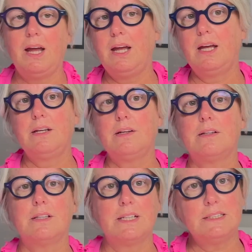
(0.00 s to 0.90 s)
And
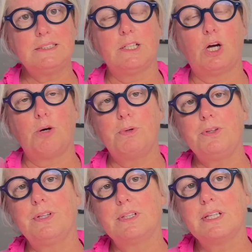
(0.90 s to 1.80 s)
like I said, I'll
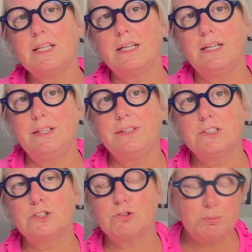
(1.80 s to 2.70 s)
put the link in the
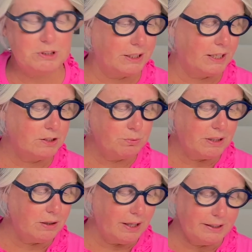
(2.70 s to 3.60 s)
description as
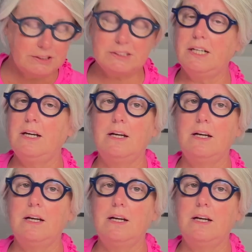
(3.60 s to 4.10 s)
well as